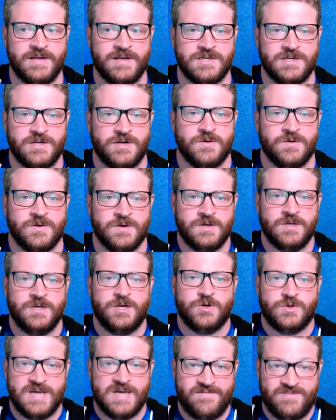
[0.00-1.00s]
So you're
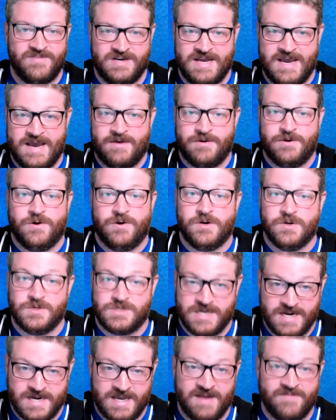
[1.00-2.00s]
diving down, you're
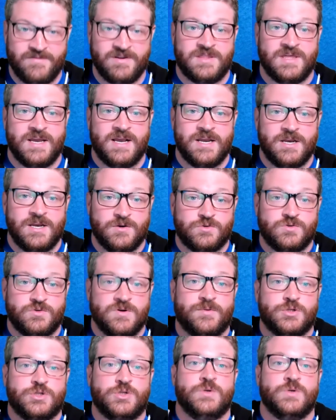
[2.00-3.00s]
understanding everything, and you're
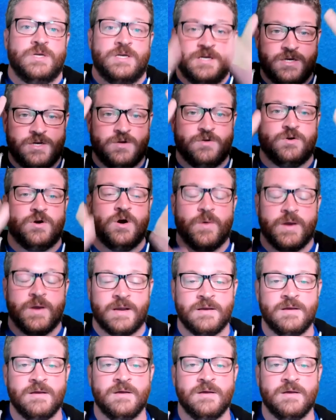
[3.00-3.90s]
troubleshooting, and you're going.